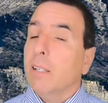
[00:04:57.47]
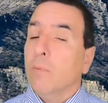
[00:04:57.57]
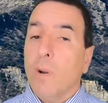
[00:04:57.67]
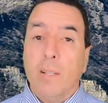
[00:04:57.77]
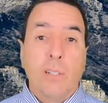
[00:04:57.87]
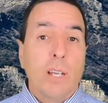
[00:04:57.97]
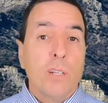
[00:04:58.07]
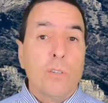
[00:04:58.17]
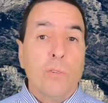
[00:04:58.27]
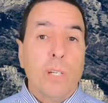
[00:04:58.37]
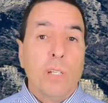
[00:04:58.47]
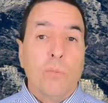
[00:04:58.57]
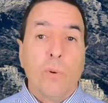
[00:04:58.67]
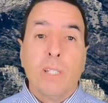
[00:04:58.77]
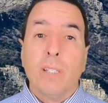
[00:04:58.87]
Around the country,
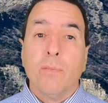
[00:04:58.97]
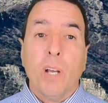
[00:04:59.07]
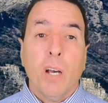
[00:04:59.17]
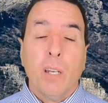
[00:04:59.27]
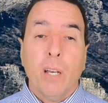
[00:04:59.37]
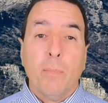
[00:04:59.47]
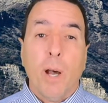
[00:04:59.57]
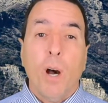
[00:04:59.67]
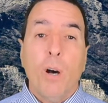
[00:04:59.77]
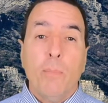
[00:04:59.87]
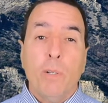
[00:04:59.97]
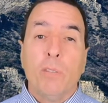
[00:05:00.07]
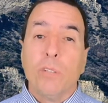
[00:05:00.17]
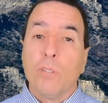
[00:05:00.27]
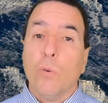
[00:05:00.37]
rents have gone up
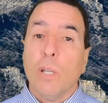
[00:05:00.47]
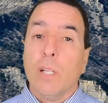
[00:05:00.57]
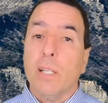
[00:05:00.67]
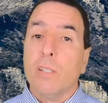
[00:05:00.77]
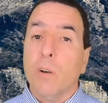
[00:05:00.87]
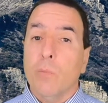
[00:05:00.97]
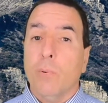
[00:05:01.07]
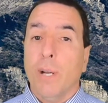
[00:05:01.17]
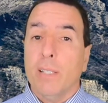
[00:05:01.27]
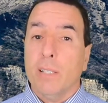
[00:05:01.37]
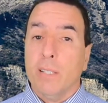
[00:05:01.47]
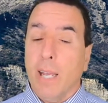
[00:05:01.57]
almost as quickly as home prices.